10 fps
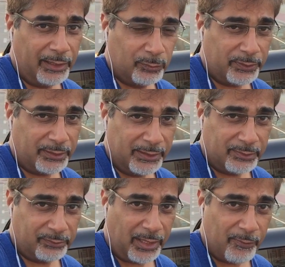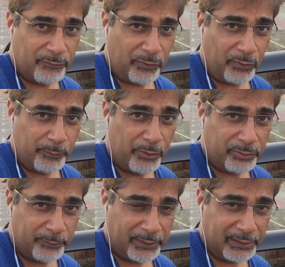Twitter, Instagram for
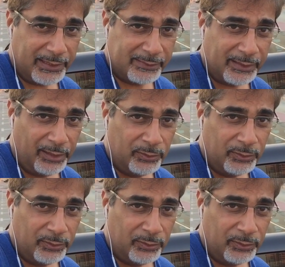Motoring Middle East.